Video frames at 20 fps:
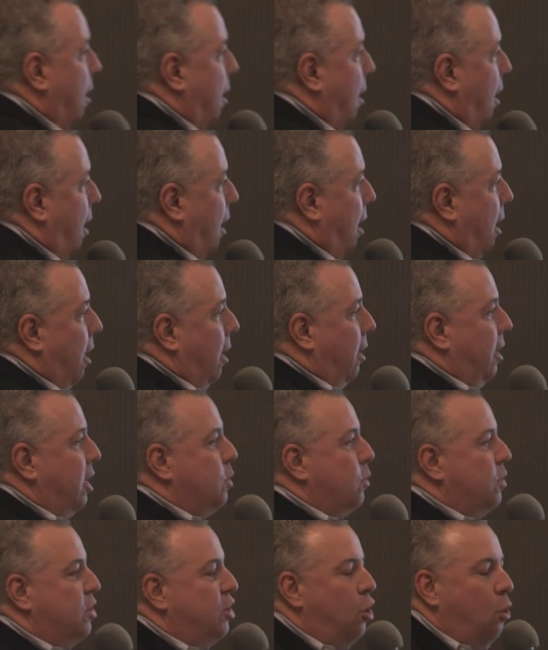Uh,
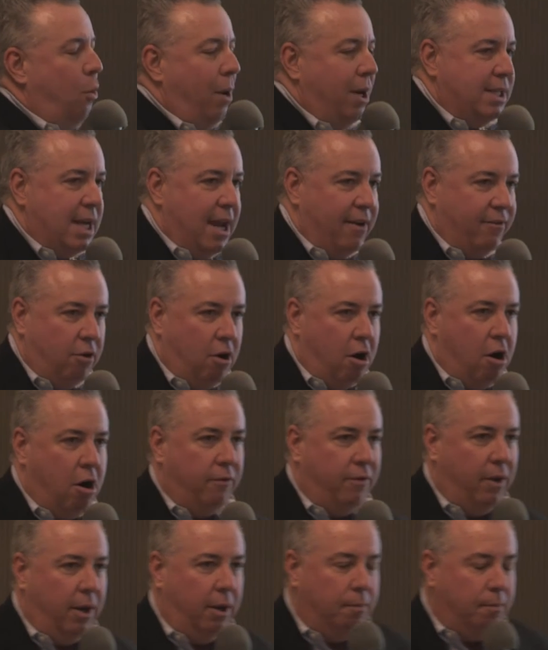this was two weeks after
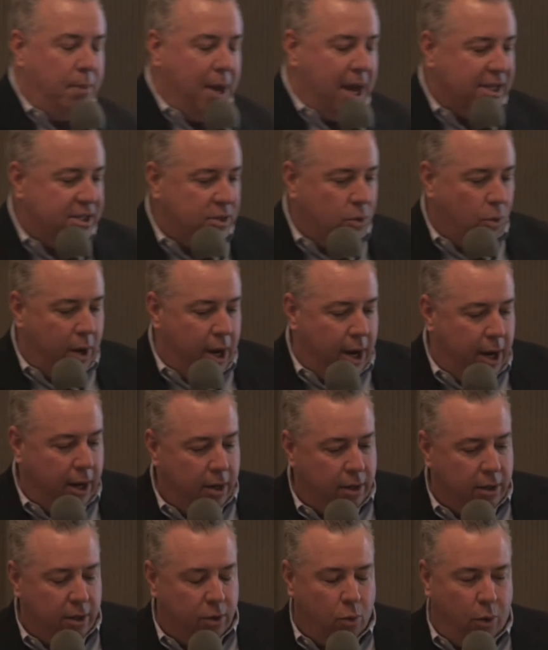Harvey passed away.
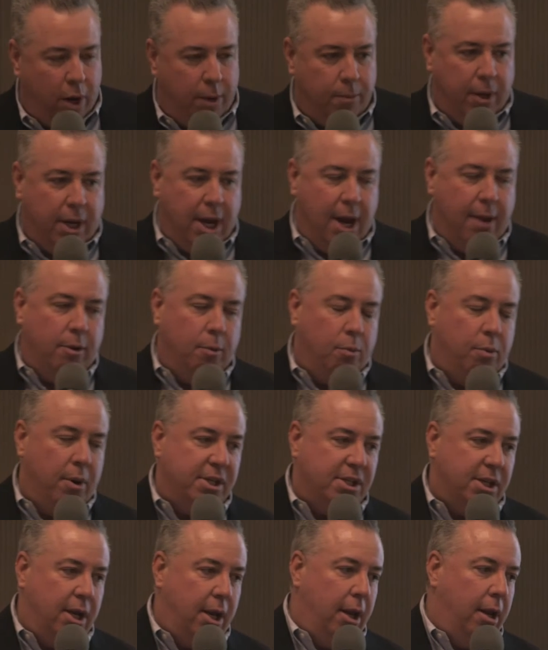Dwayne became the
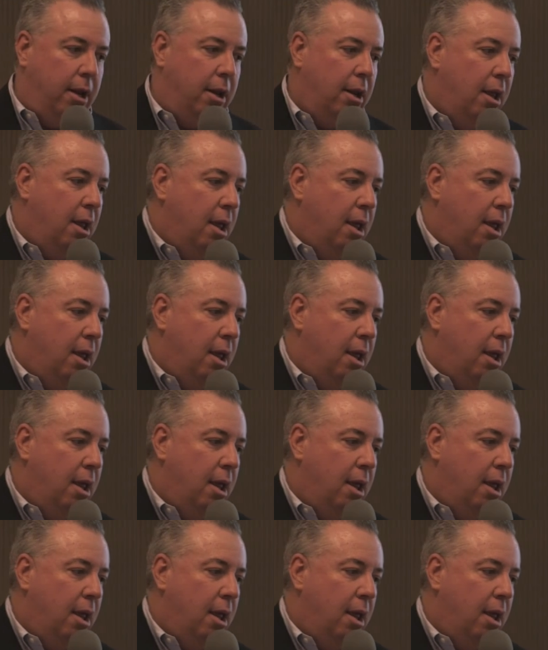president.